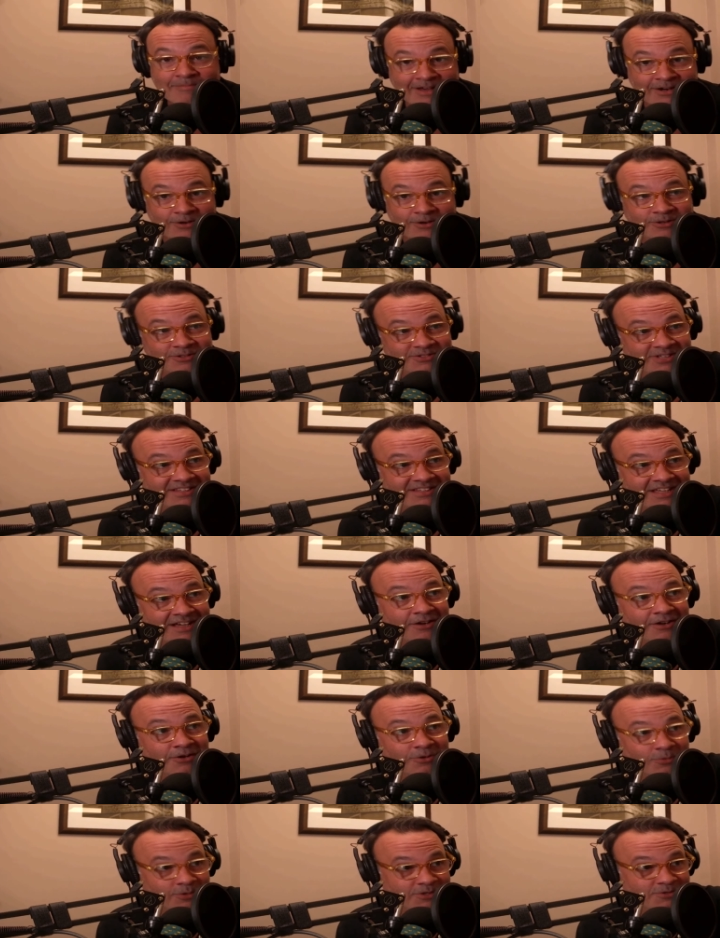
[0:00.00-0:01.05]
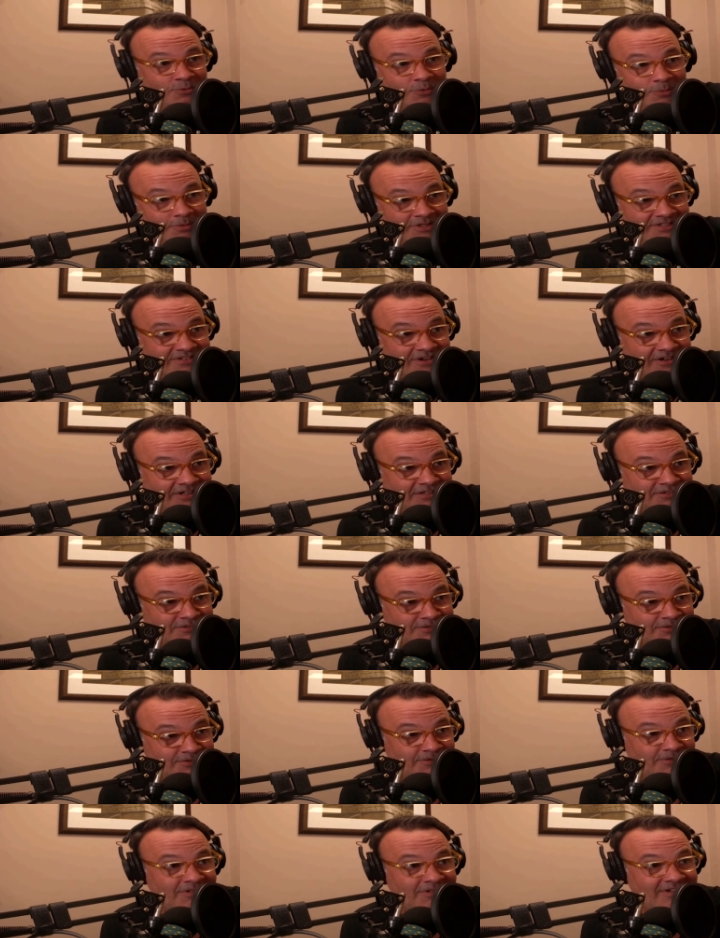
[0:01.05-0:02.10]
Manolo Santiago, which we'll be talking
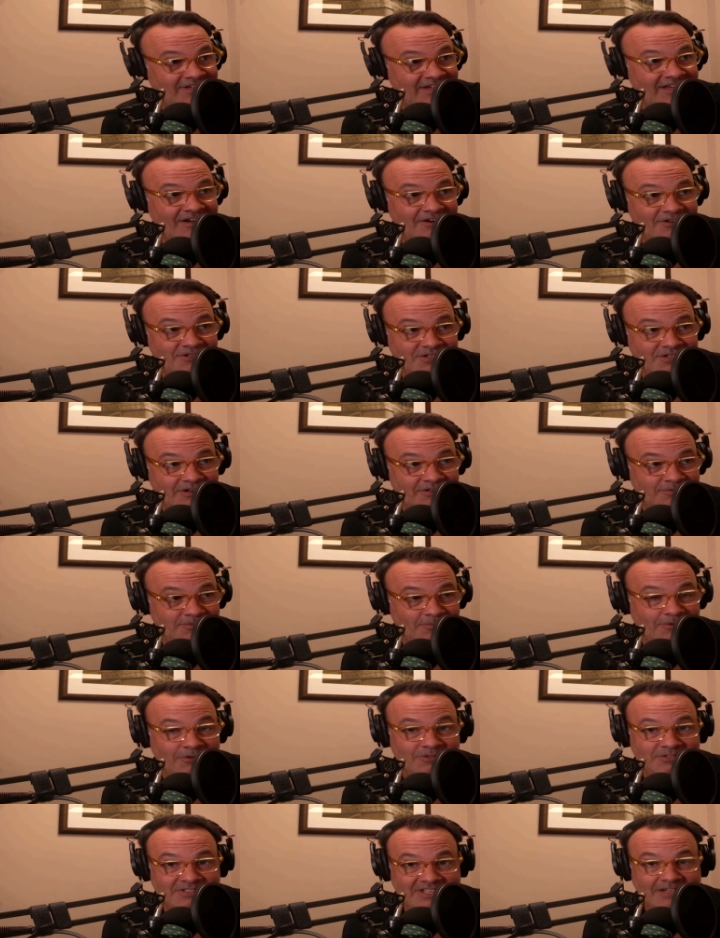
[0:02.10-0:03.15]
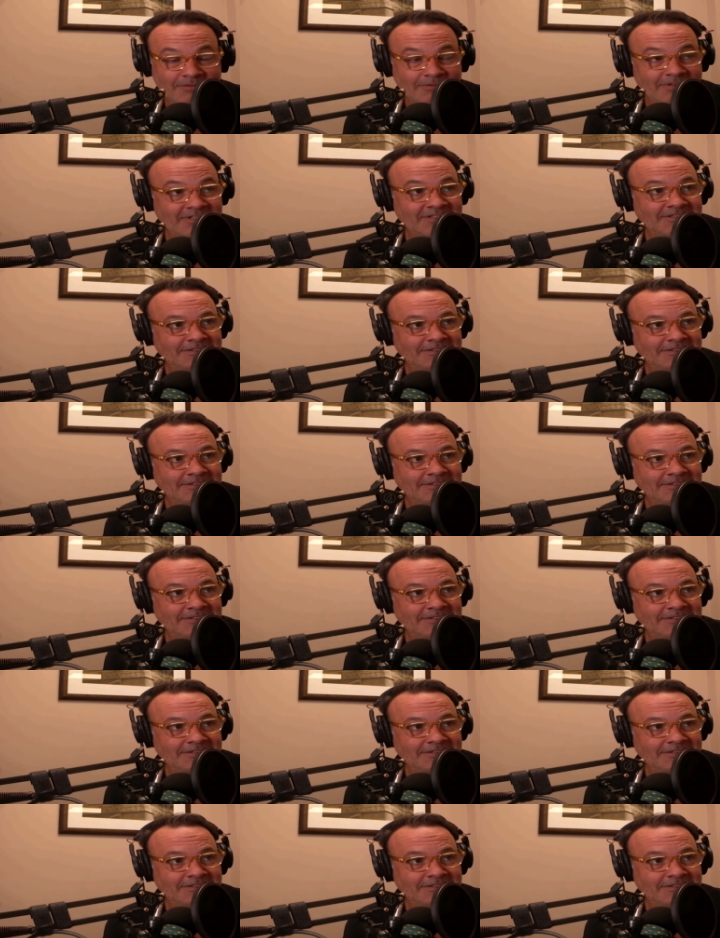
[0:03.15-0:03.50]
to. so in yeah, sure. Smoke Manolo